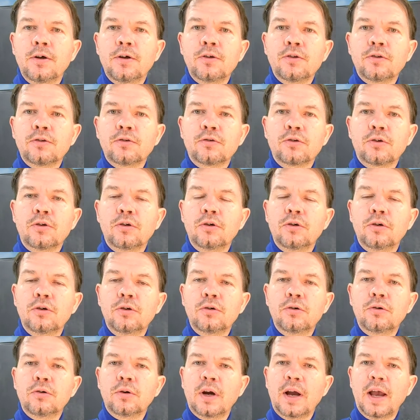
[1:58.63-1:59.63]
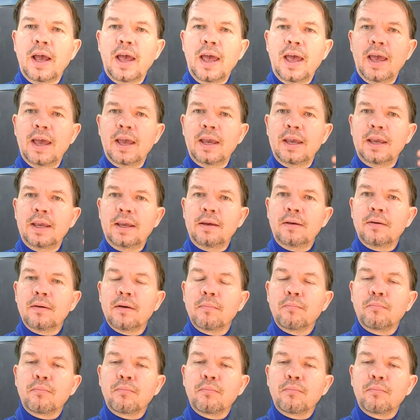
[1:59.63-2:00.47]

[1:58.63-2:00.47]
through a